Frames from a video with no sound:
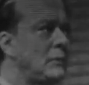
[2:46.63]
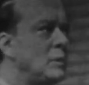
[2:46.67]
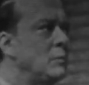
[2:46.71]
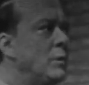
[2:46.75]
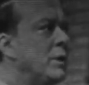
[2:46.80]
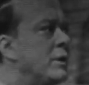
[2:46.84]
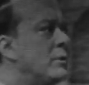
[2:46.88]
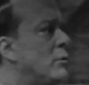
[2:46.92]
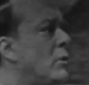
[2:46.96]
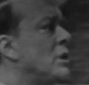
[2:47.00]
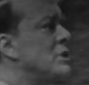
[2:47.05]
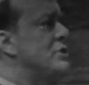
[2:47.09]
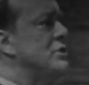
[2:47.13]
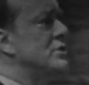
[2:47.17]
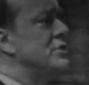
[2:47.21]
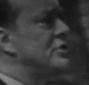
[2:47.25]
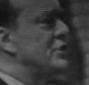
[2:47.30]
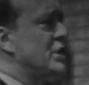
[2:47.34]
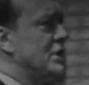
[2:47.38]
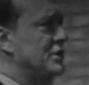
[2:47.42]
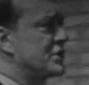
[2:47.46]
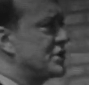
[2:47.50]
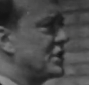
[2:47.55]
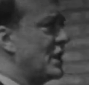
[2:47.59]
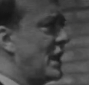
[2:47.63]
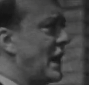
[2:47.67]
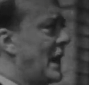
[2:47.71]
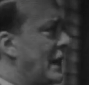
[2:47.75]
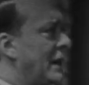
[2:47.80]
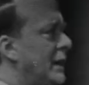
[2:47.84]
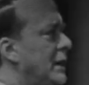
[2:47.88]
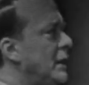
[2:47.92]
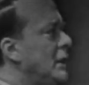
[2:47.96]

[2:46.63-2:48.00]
But it wasn't just that.